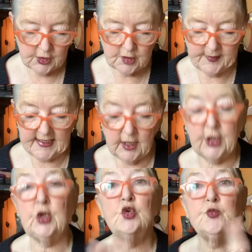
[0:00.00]
to being a
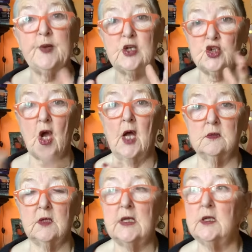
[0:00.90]
huge big
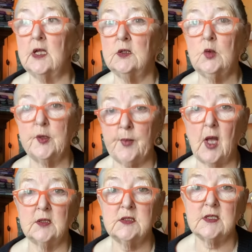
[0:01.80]
shot in Illinois
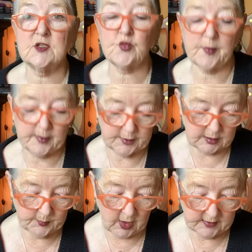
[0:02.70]
politics,
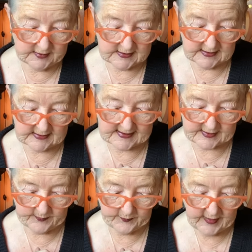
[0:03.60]
Republican politics.